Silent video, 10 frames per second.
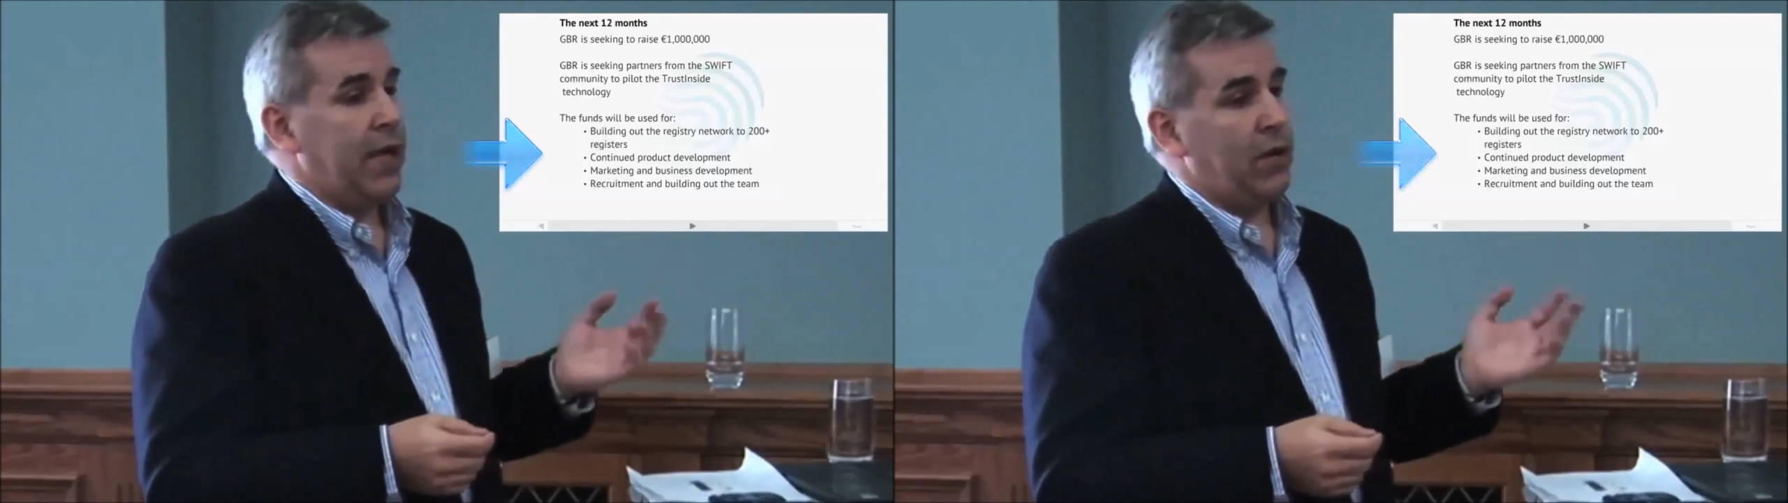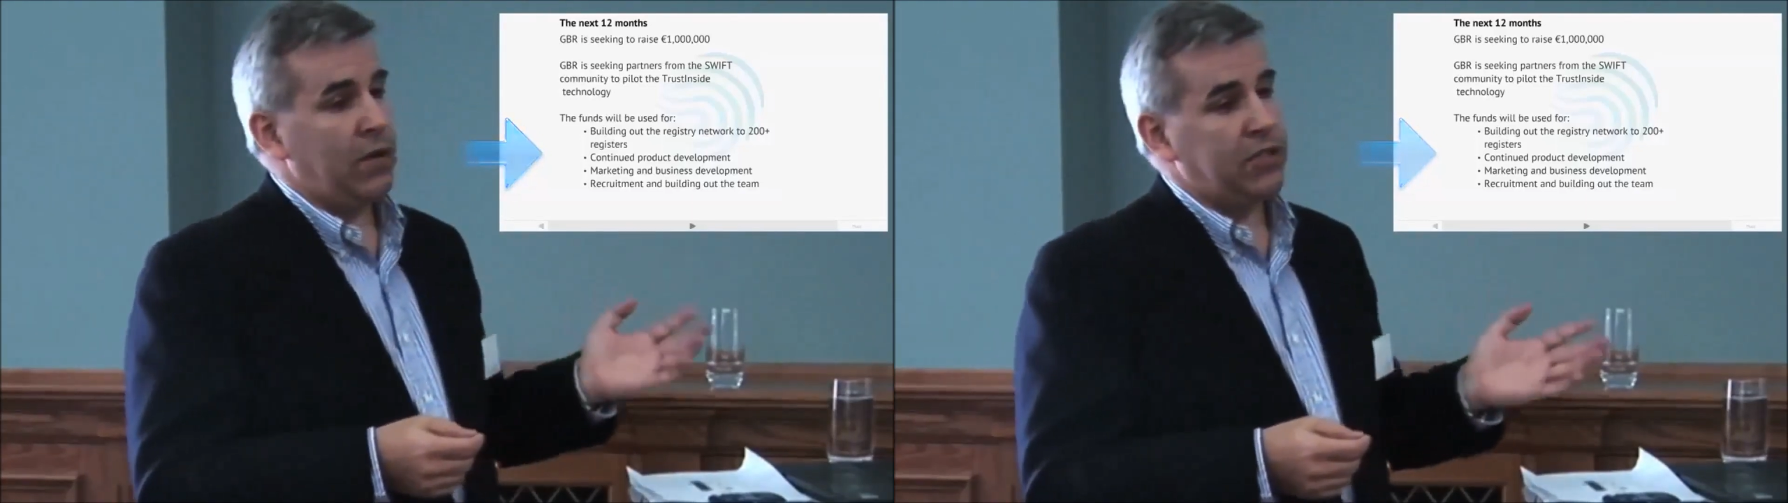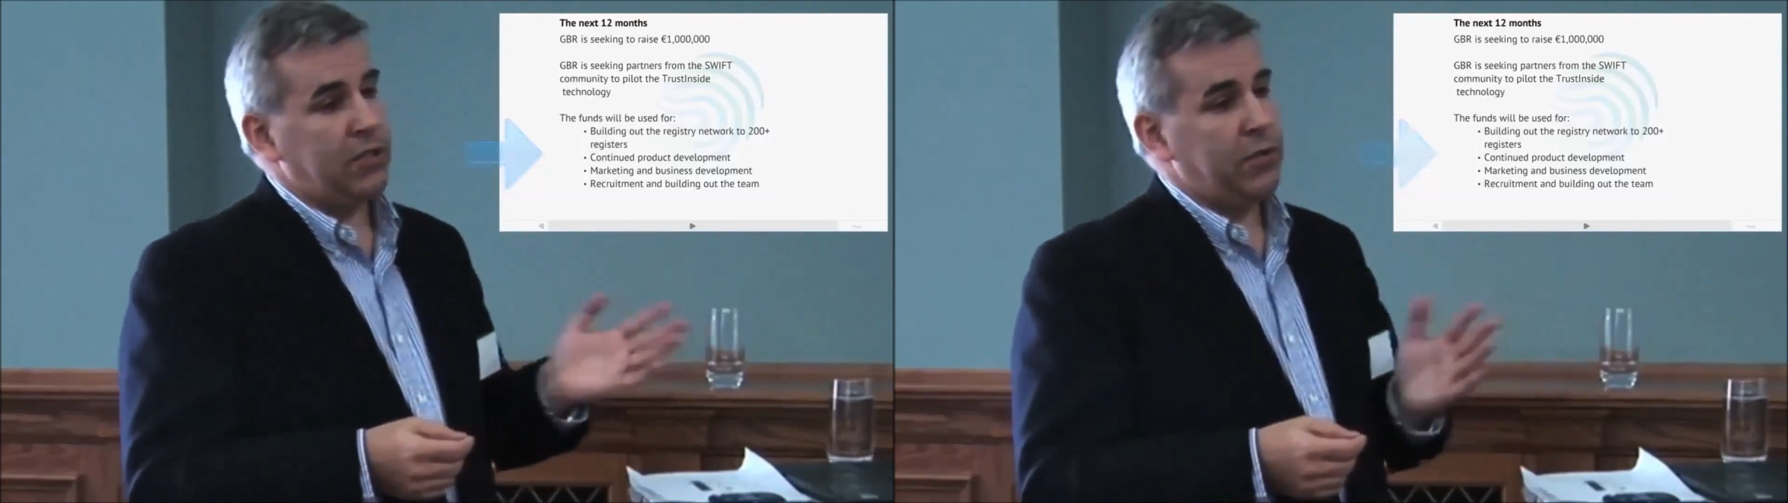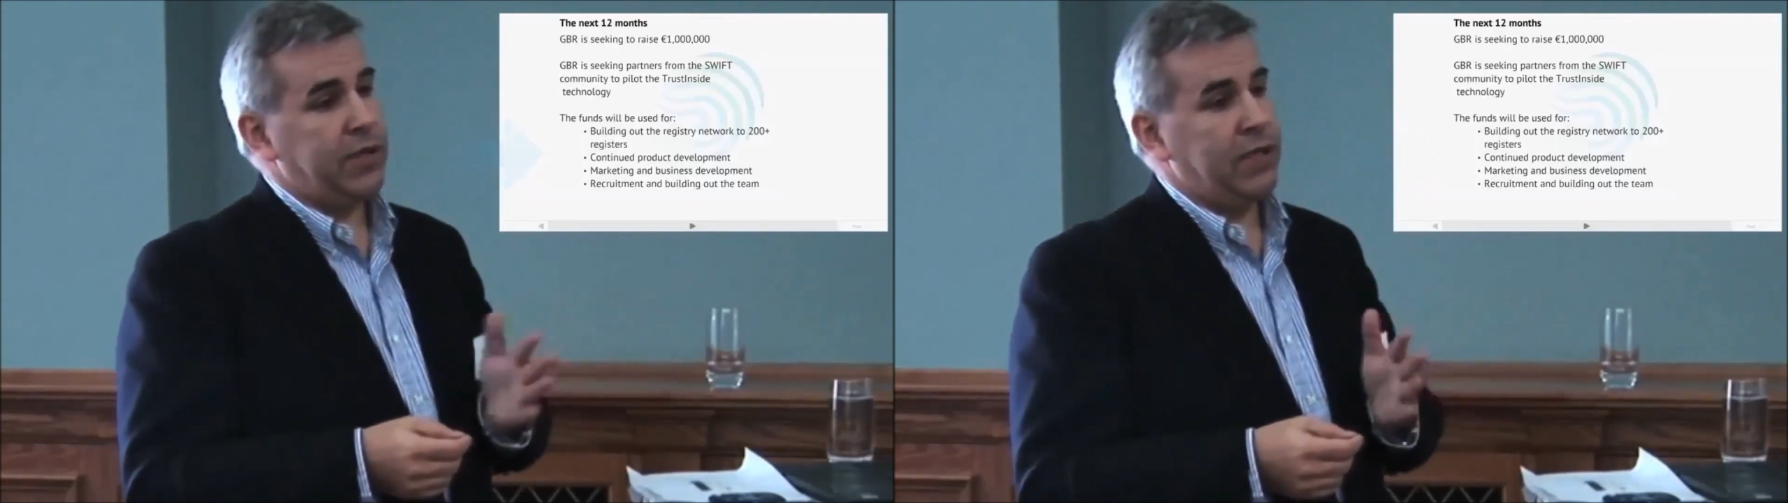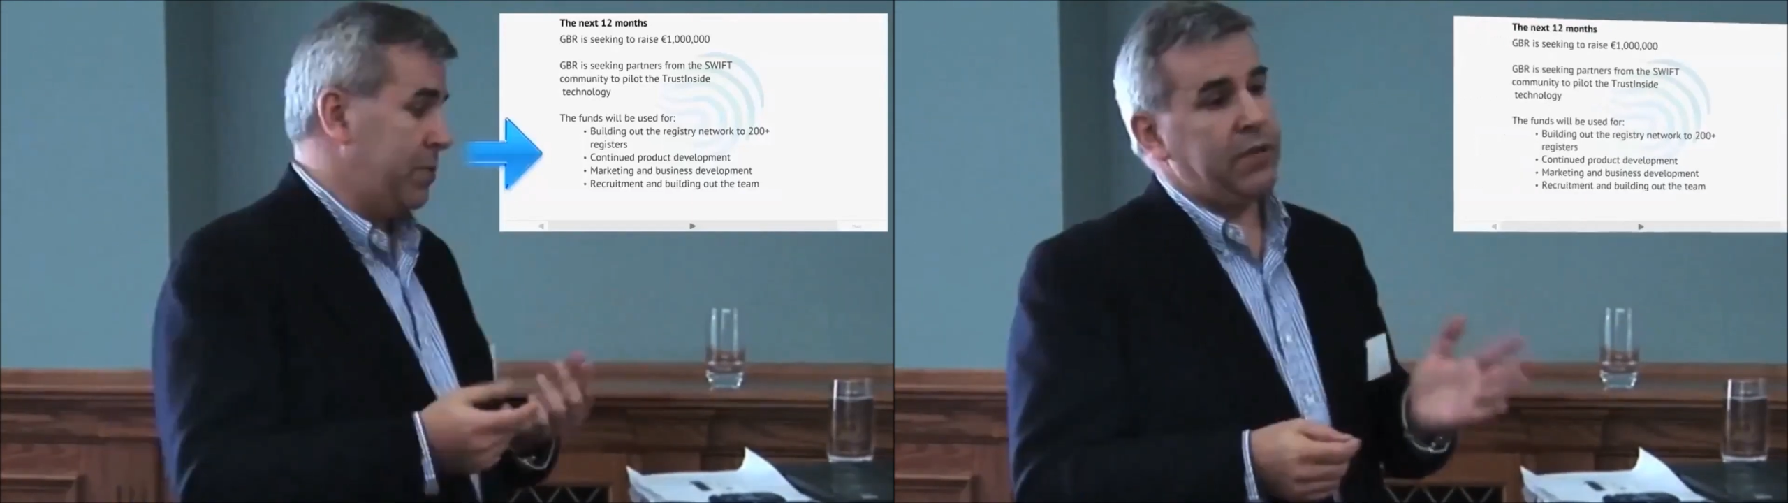And also,
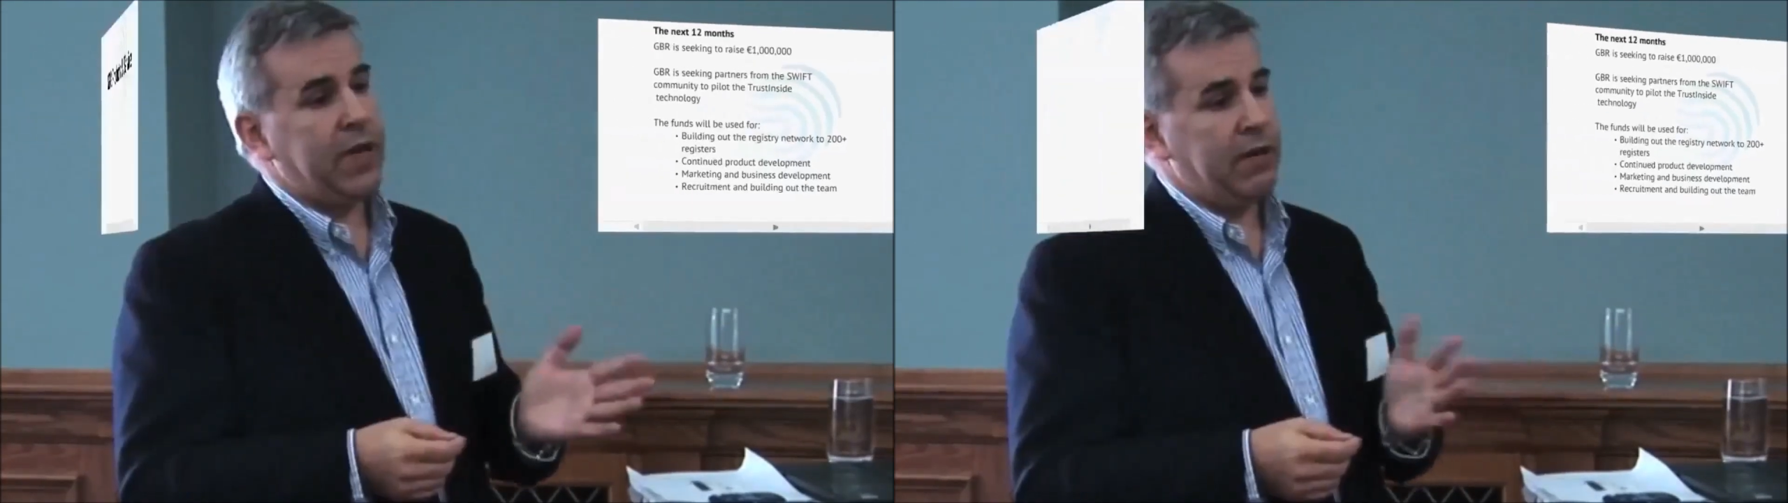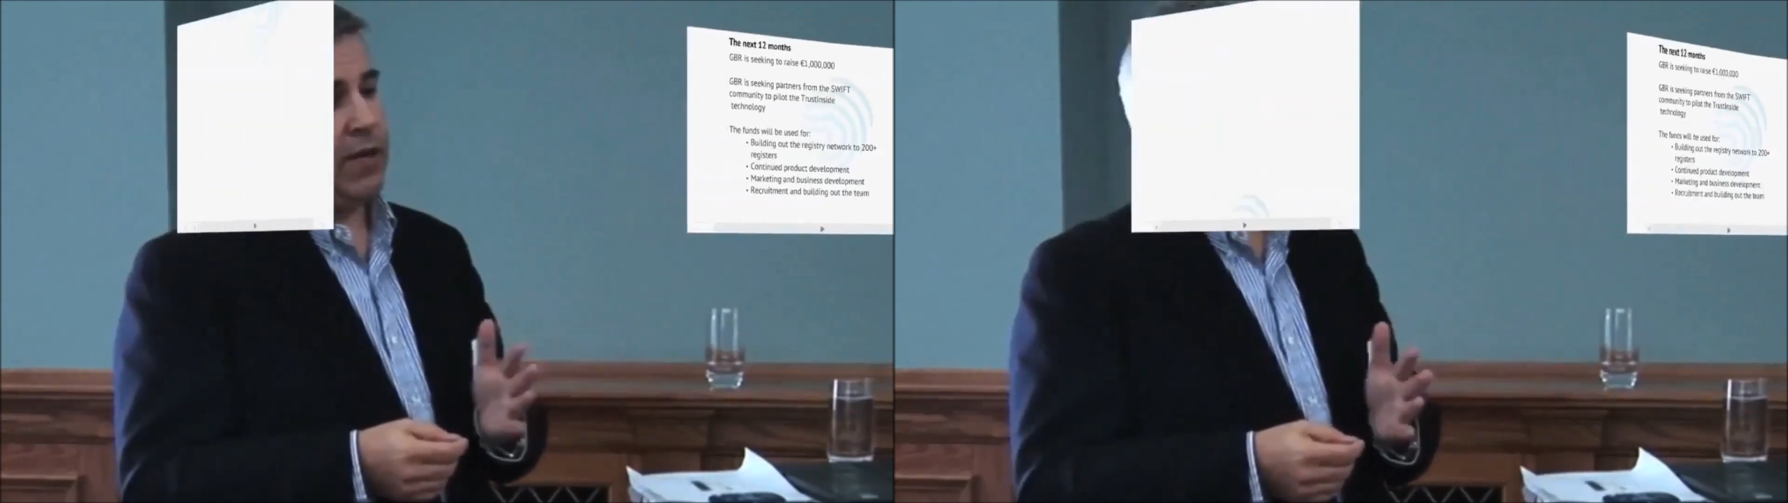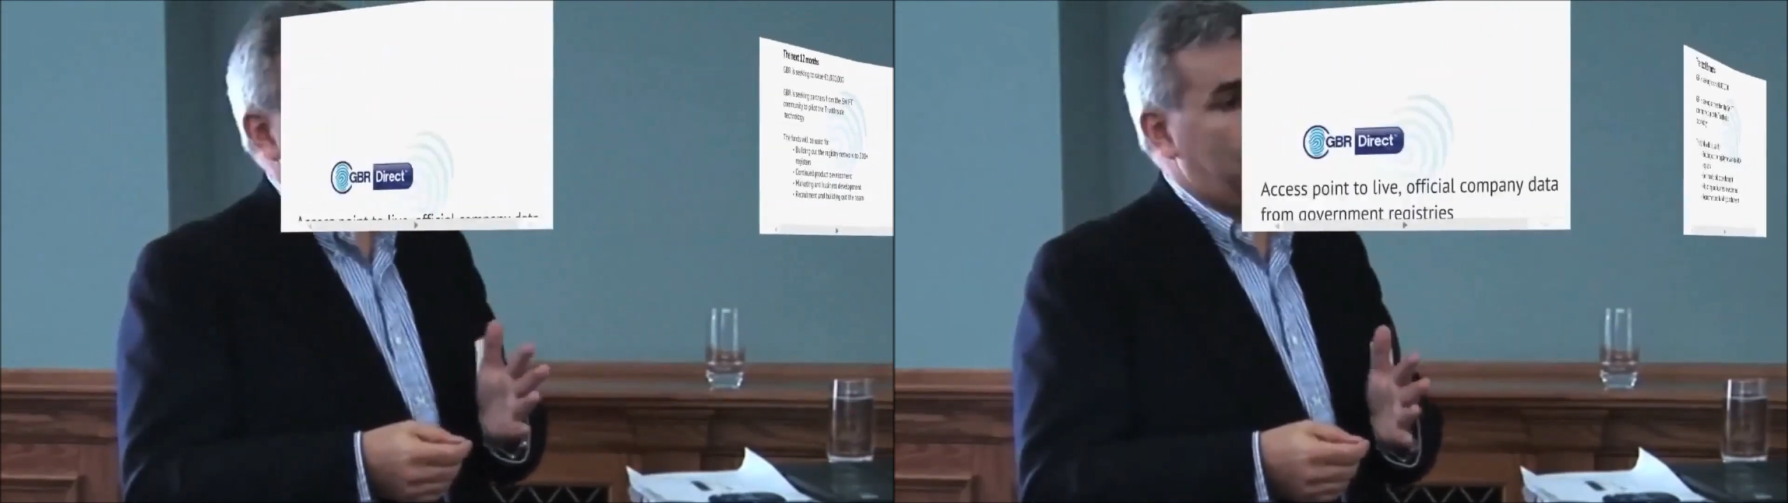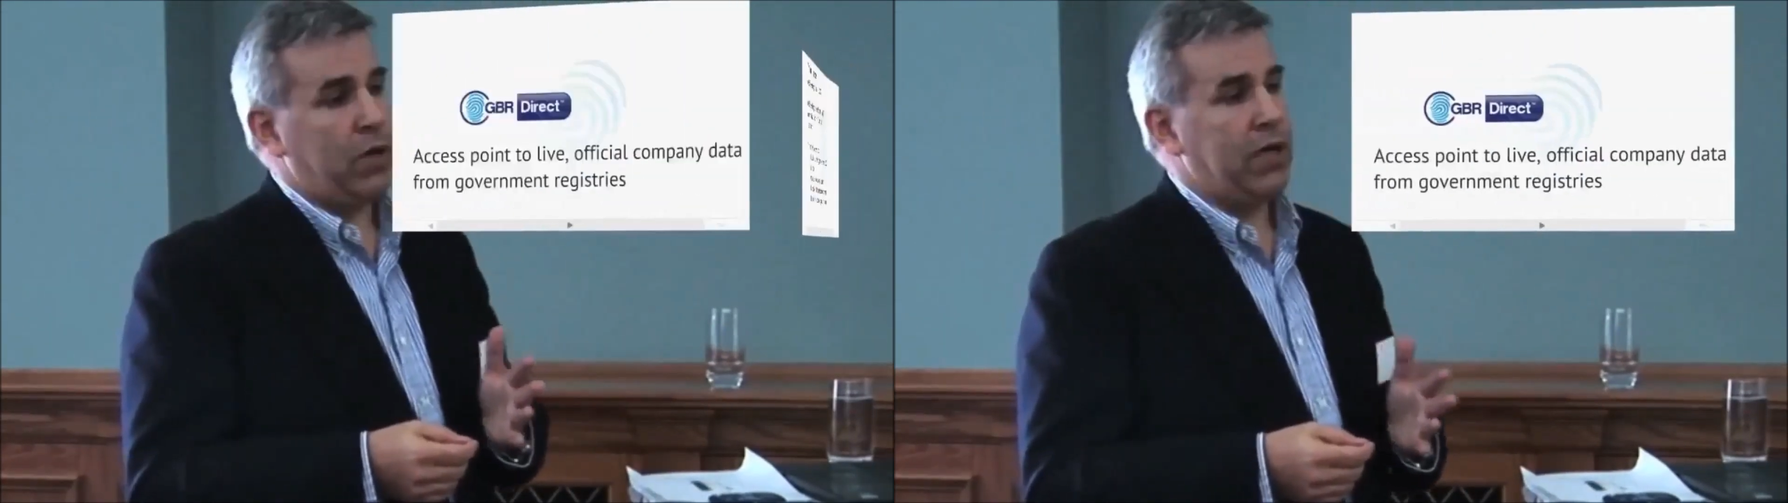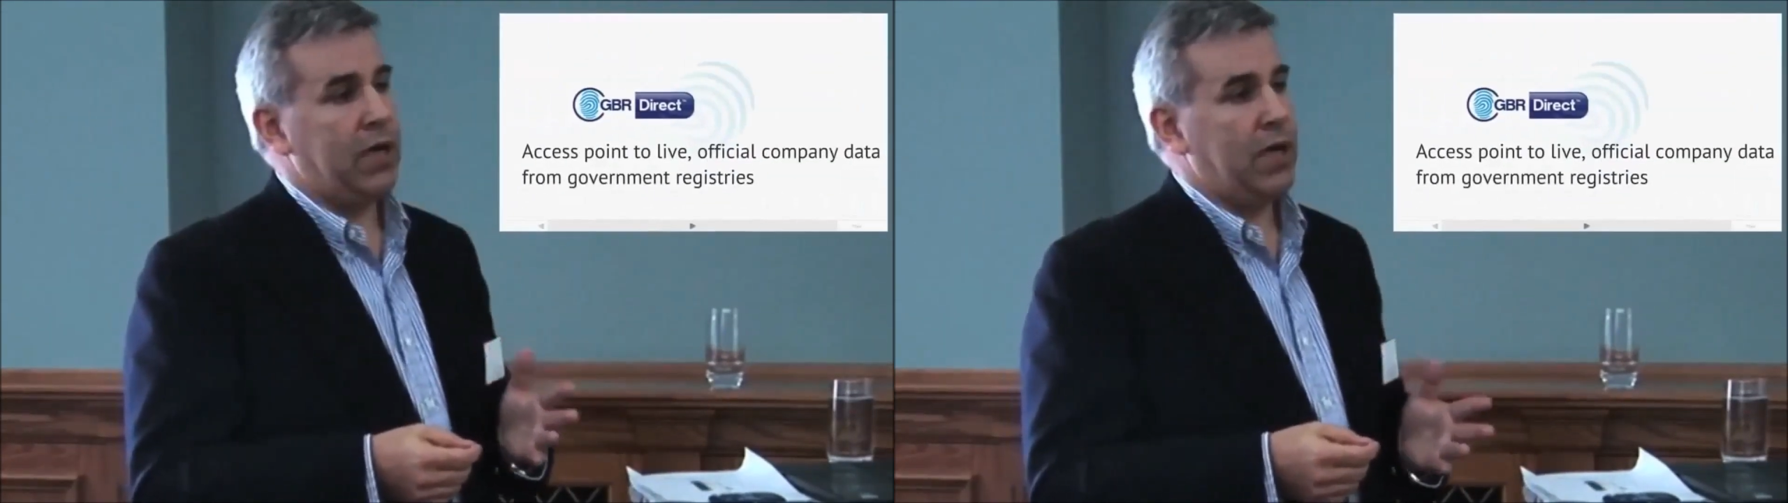in another area that we're
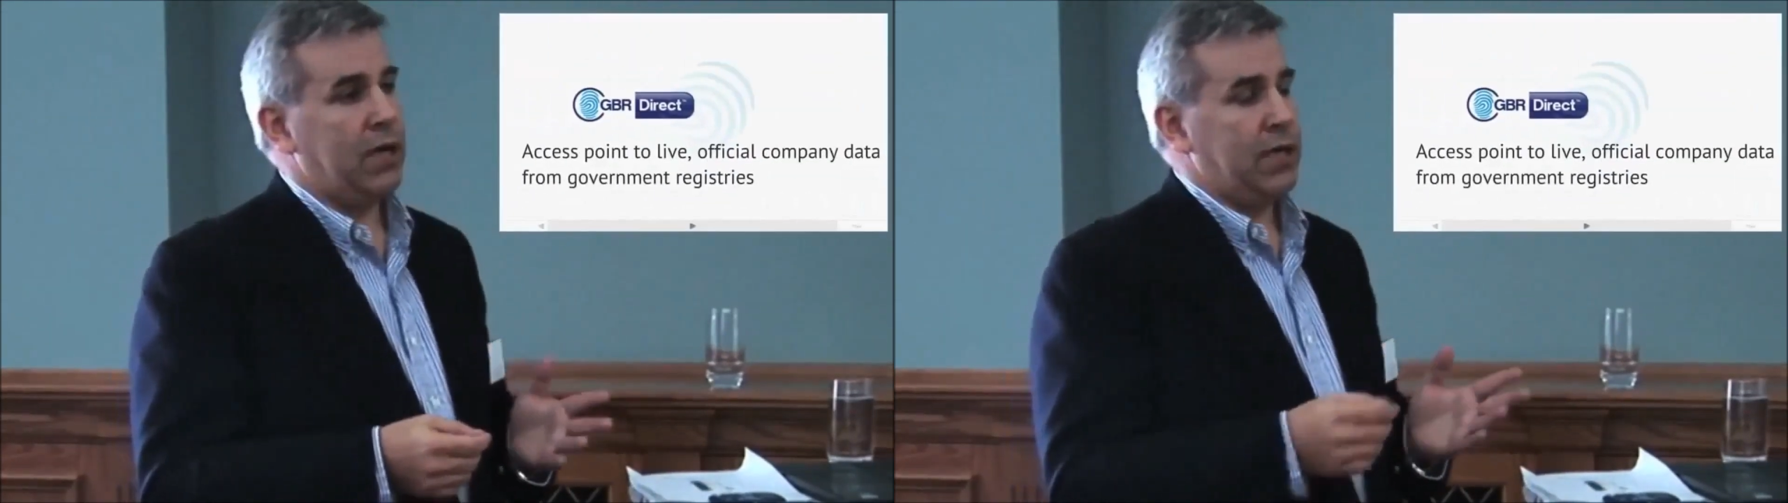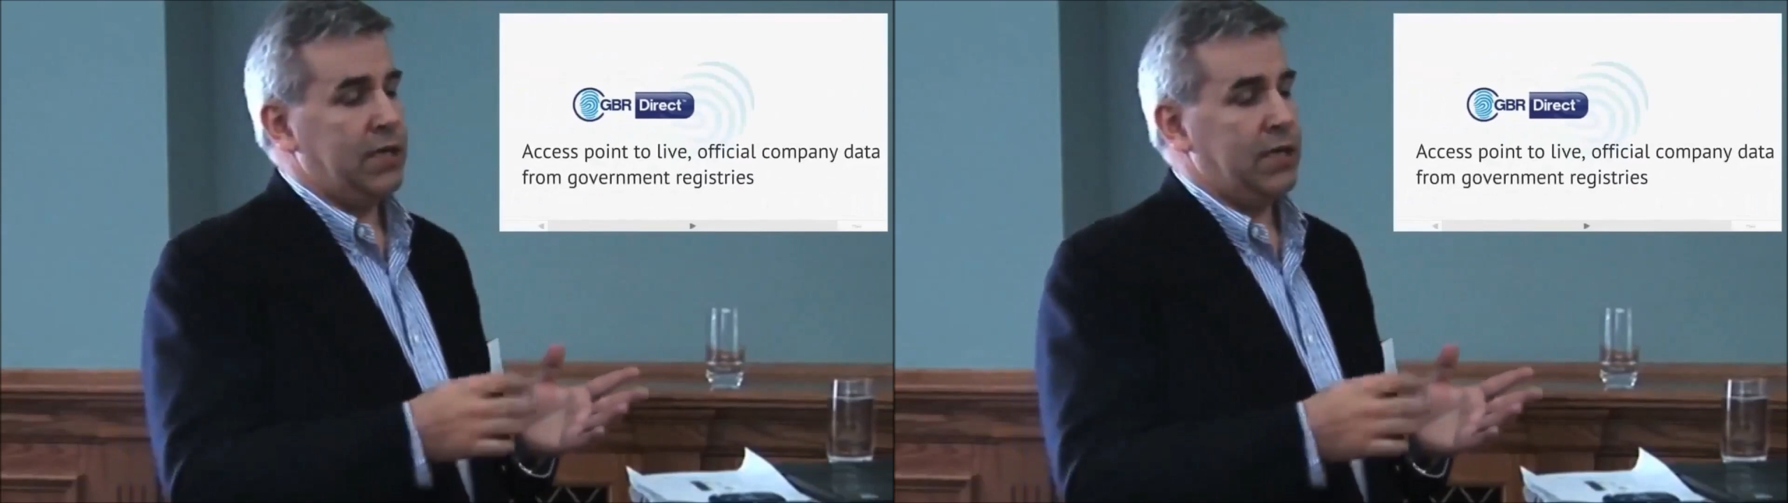working on